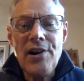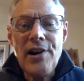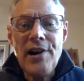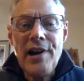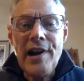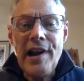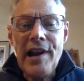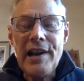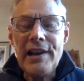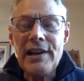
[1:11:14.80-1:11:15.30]

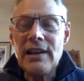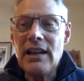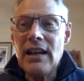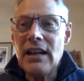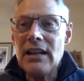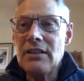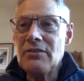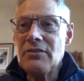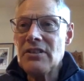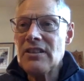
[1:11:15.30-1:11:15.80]
And
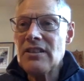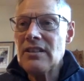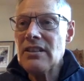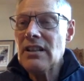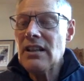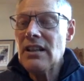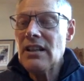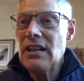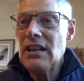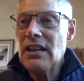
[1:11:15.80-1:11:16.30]
it was
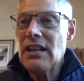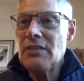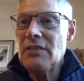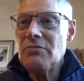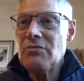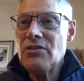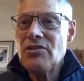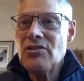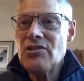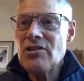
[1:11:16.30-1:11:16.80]

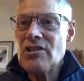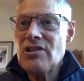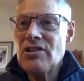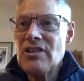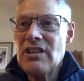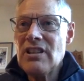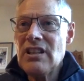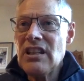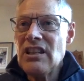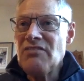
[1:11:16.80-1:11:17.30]
just
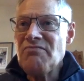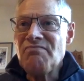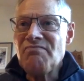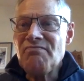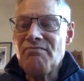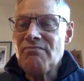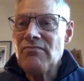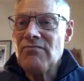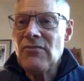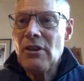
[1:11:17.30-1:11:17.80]
the
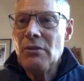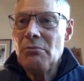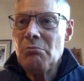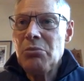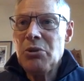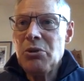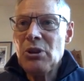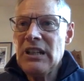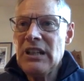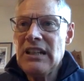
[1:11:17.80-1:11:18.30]

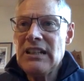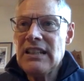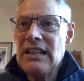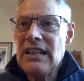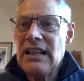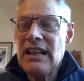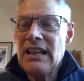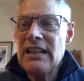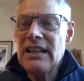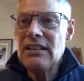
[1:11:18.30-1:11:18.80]
putting
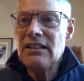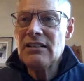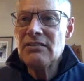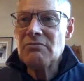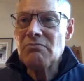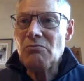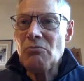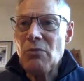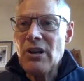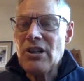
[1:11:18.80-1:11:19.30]

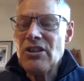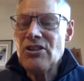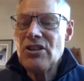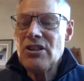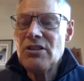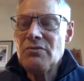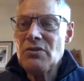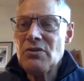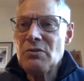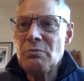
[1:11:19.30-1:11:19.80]
together when she
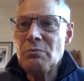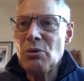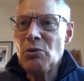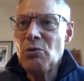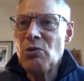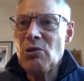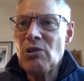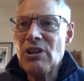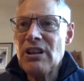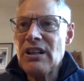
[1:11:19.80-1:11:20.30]
was
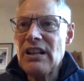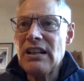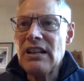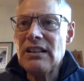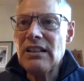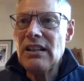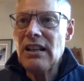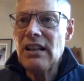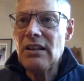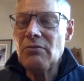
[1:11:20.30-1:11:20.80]
born
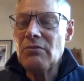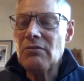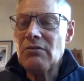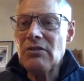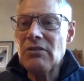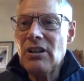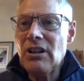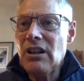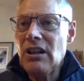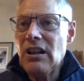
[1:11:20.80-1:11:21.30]
and
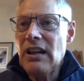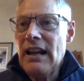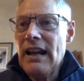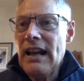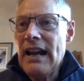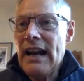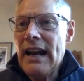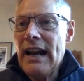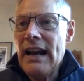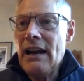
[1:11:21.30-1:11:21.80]

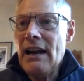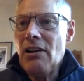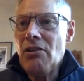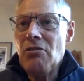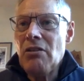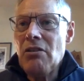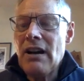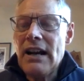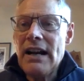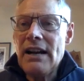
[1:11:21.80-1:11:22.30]

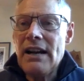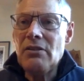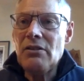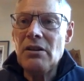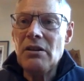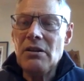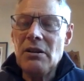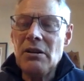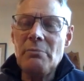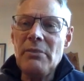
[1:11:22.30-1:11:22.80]
how
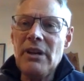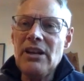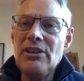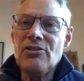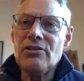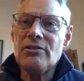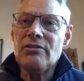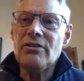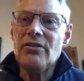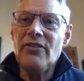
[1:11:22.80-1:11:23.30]
a
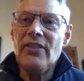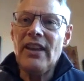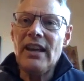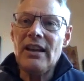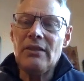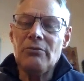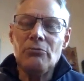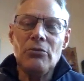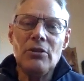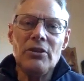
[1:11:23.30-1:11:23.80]
major
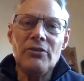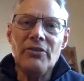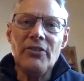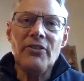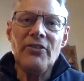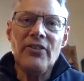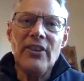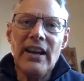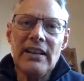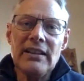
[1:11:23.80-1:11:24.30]
event would have
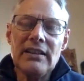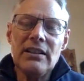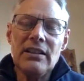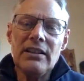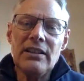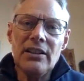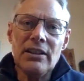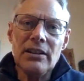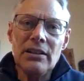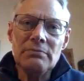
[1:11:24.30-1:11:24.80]
affected
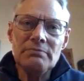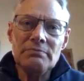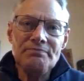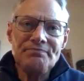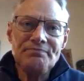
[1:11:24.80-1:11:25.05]
her